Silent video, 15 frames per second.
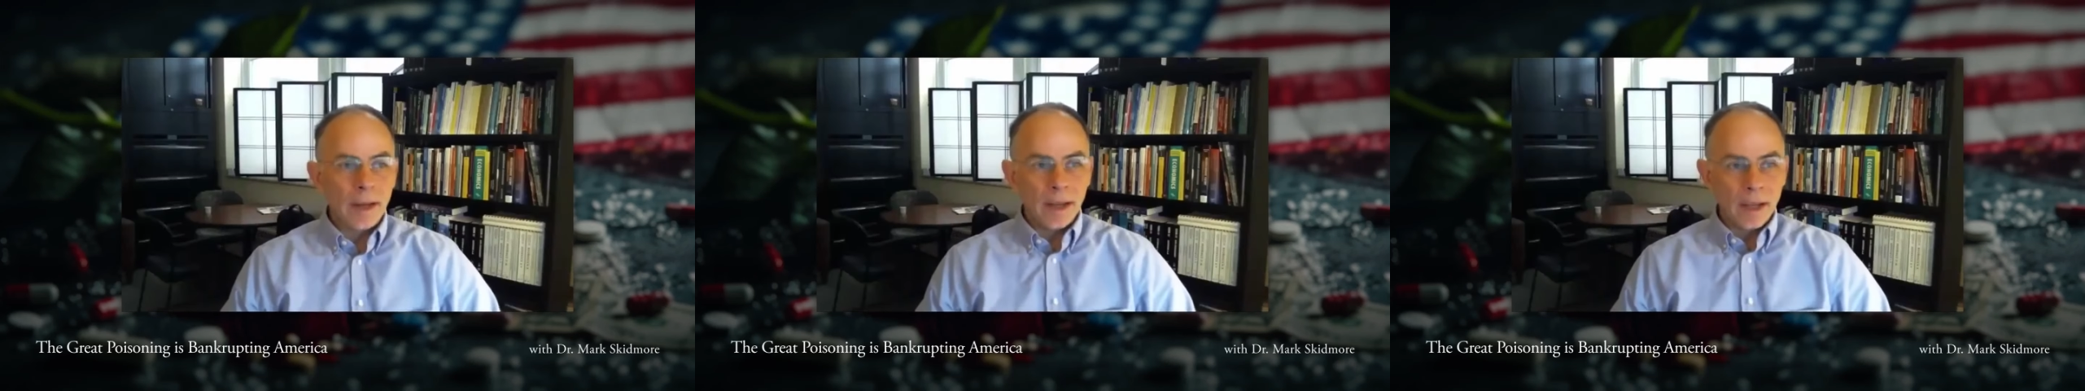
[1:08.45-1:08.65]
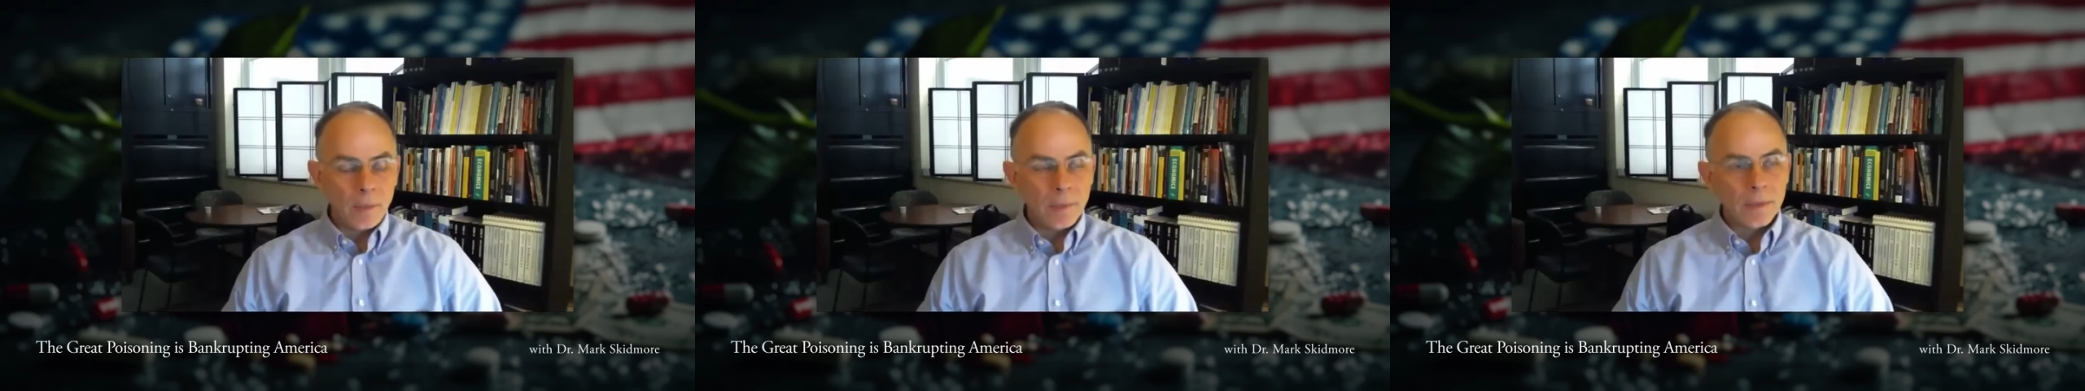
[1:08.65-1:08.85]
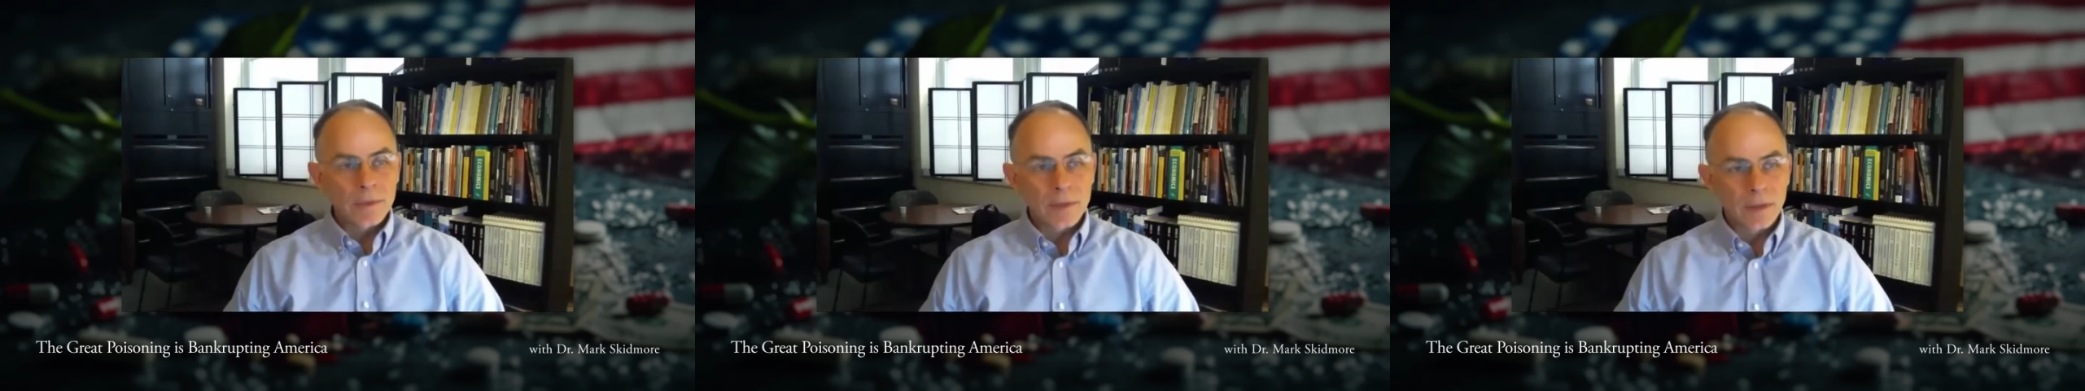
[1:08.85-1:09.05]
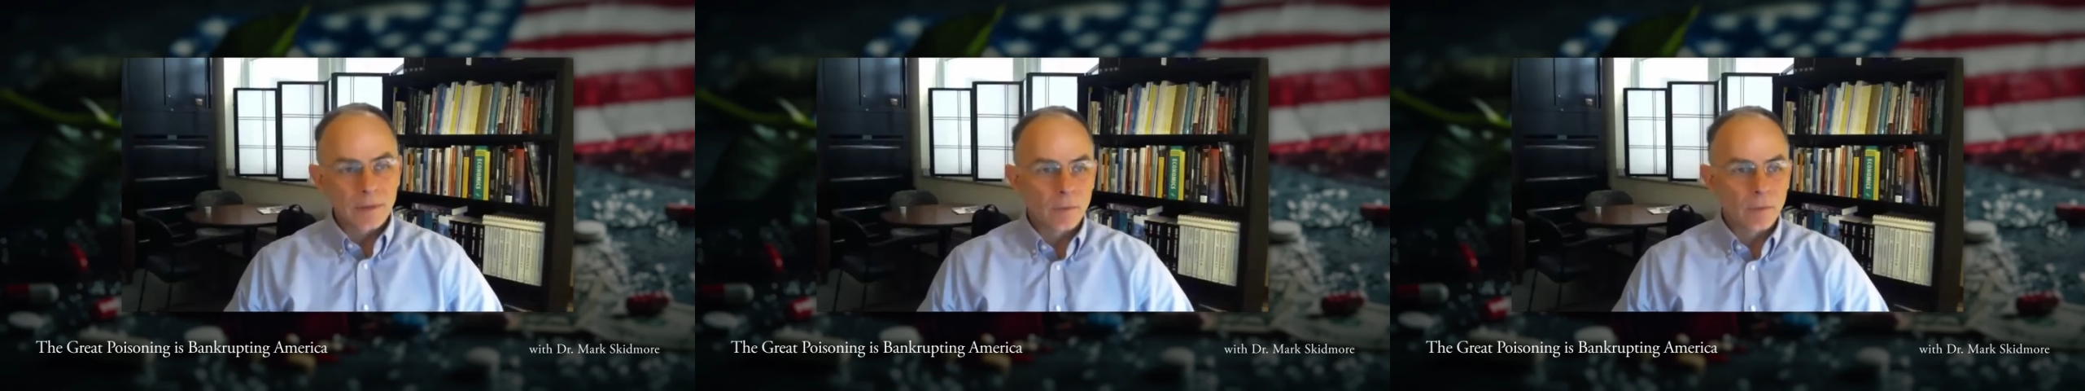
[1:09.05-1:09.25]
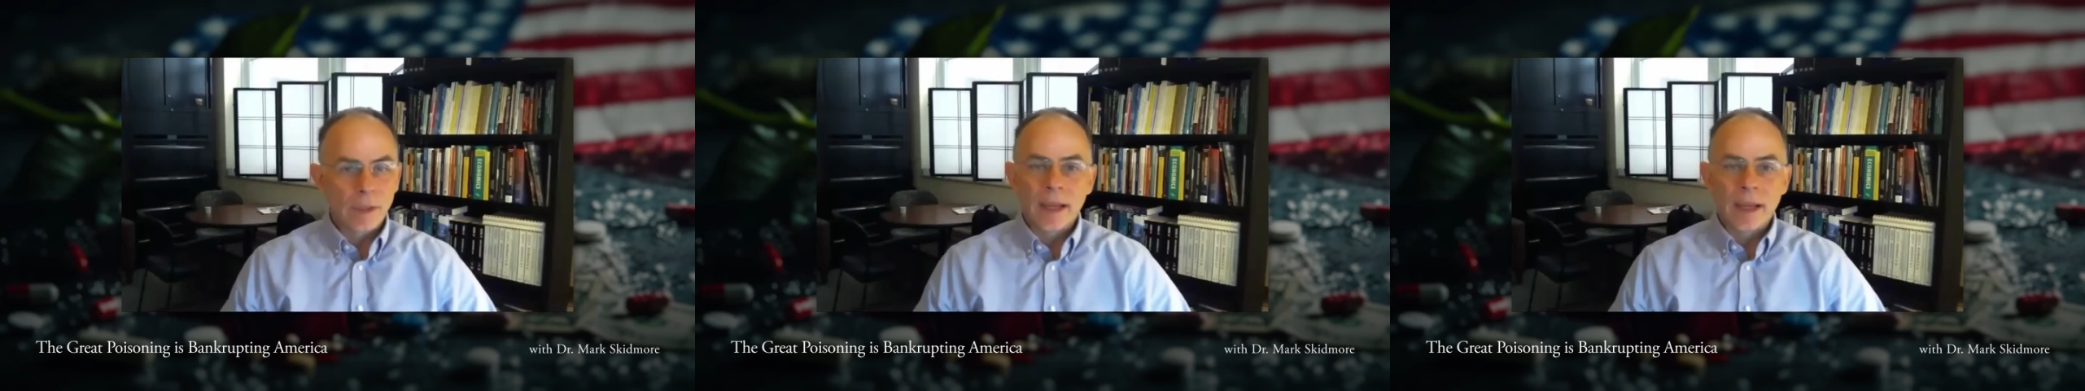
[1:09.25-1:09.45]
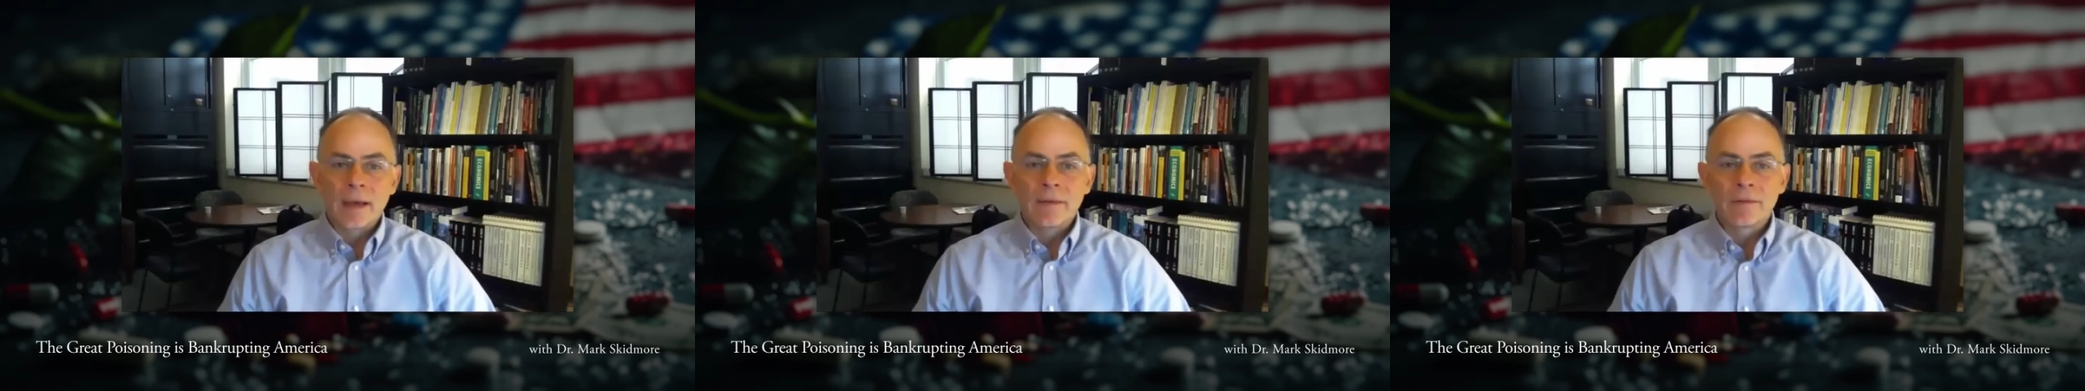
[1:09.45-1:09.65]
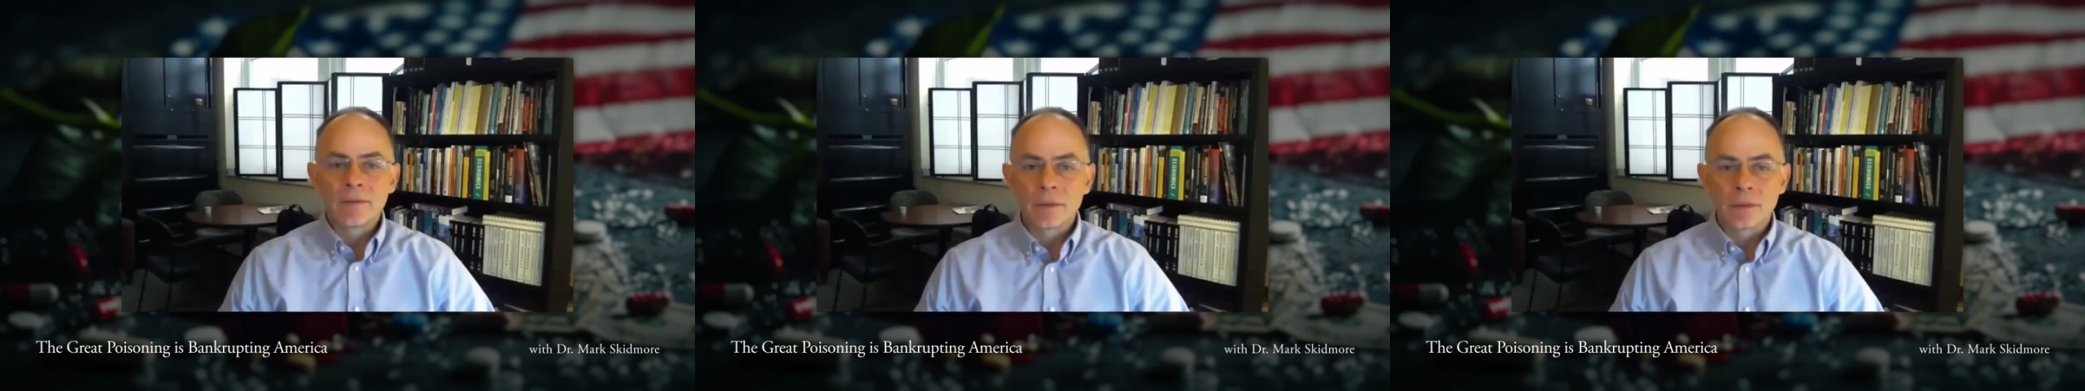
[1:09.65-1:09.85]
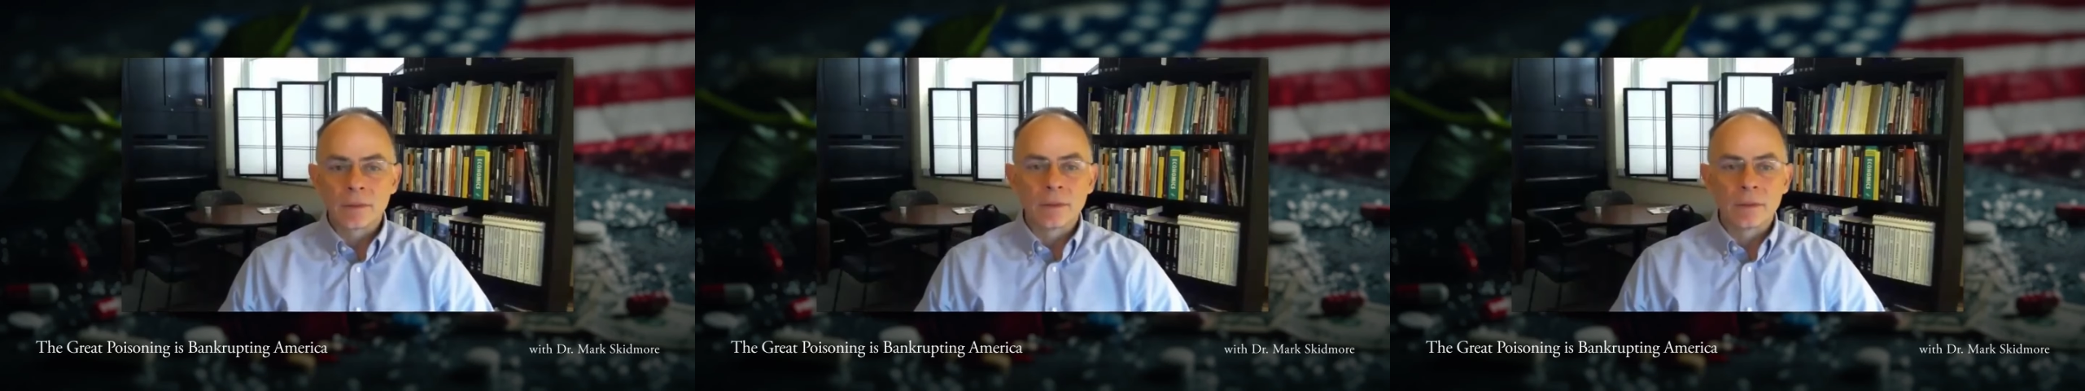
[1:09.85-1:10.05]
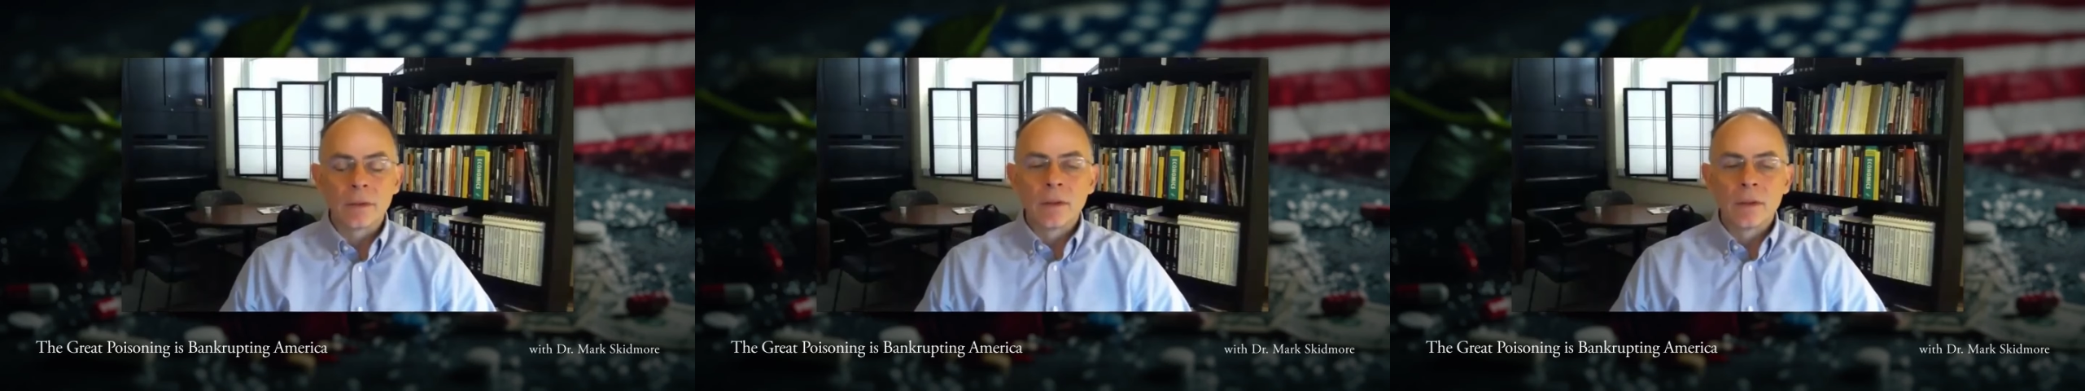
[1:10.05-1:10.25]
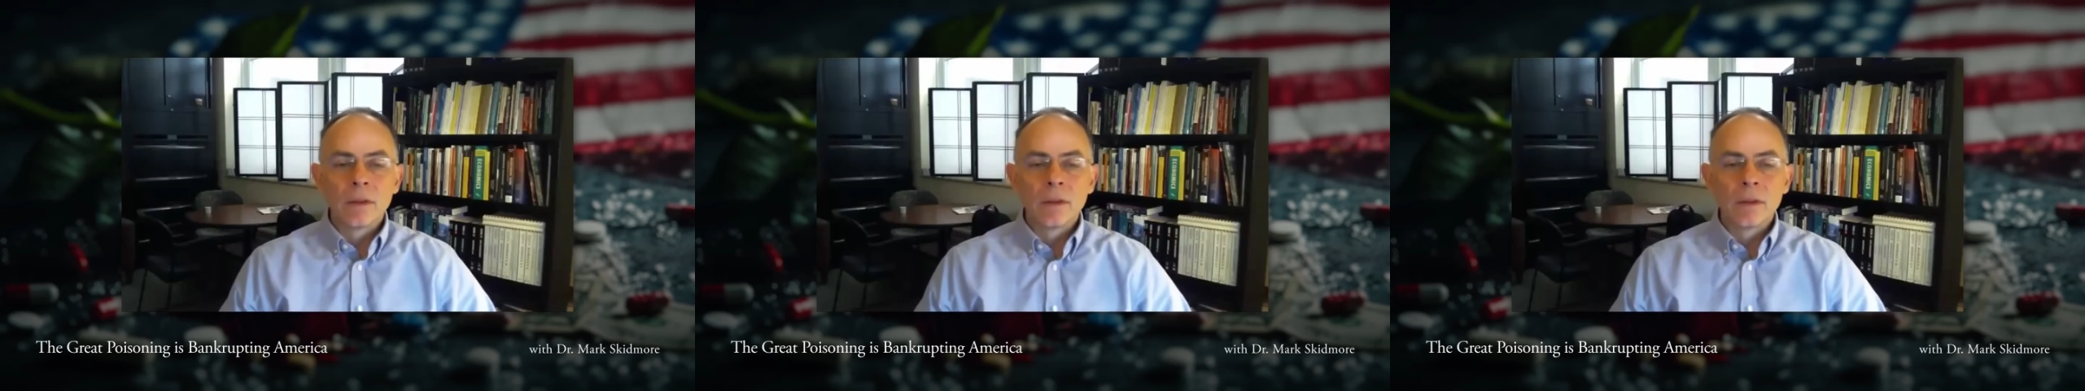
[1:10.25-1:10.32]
happens if we have to,